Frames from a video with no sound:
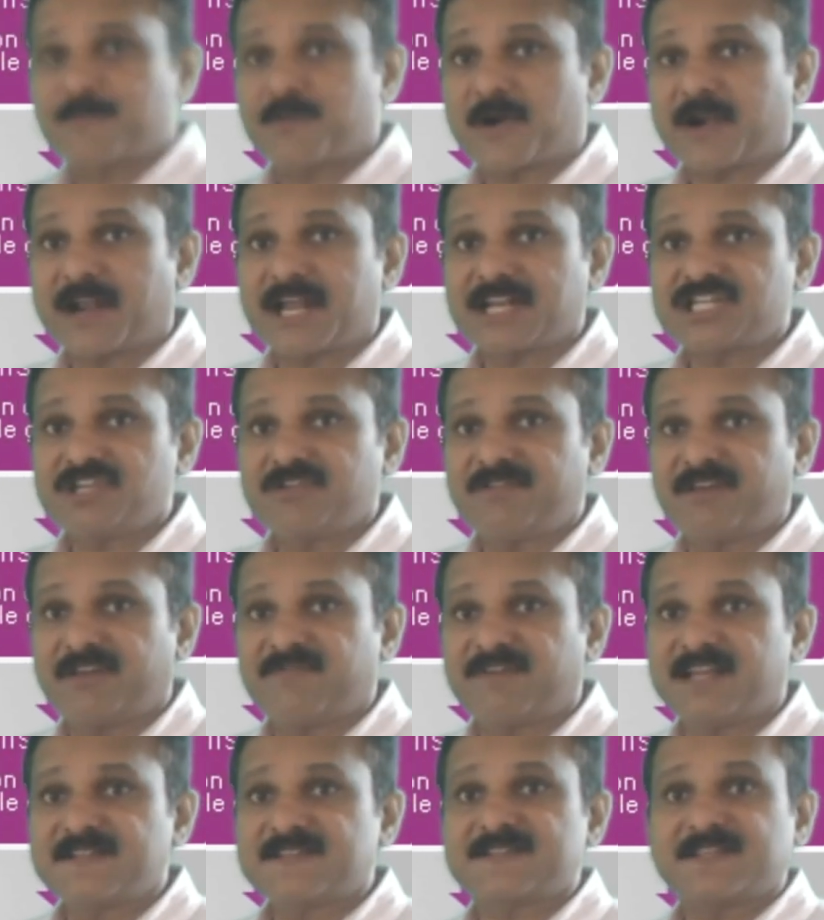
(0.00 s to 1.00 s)
reproductive
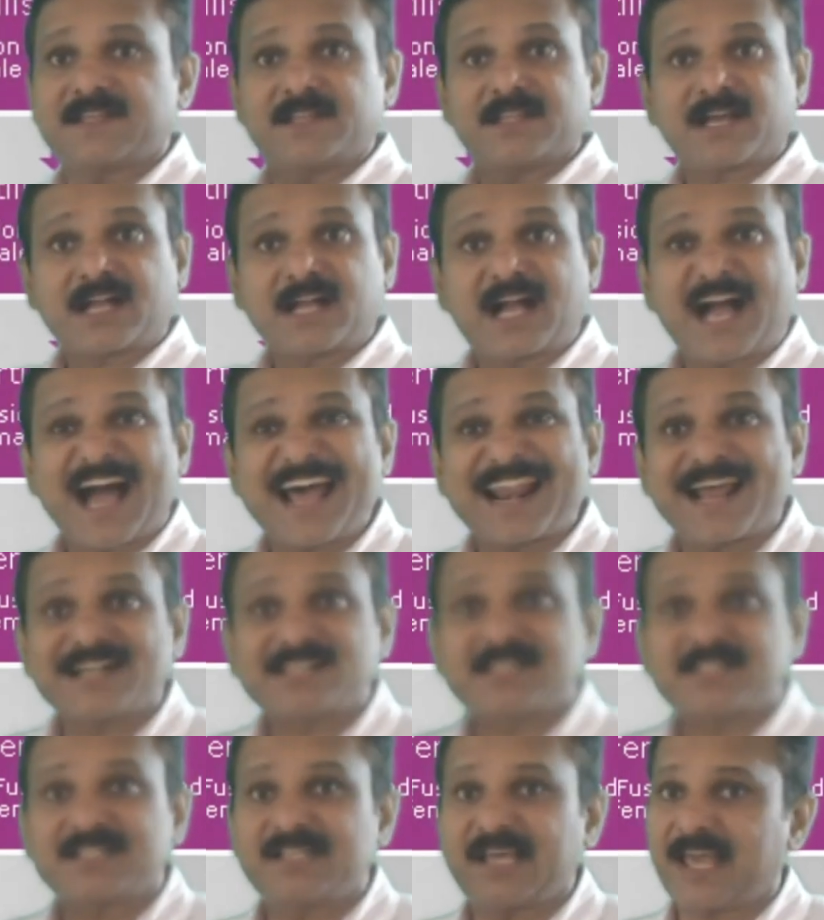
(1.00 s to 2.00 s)
events in the
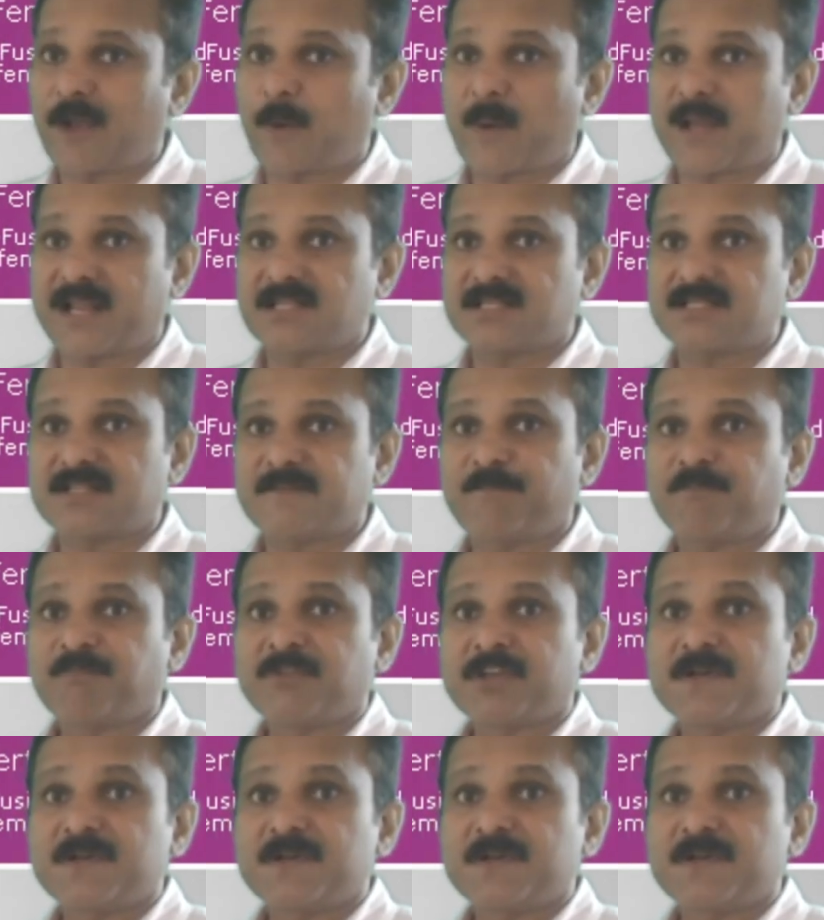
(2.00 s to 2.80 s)
correct sequence.